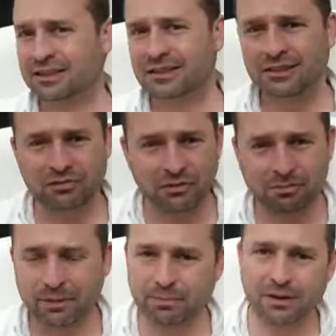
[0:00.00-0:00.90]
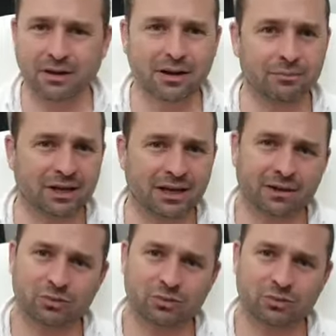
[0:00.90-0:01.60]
and different people are coming in.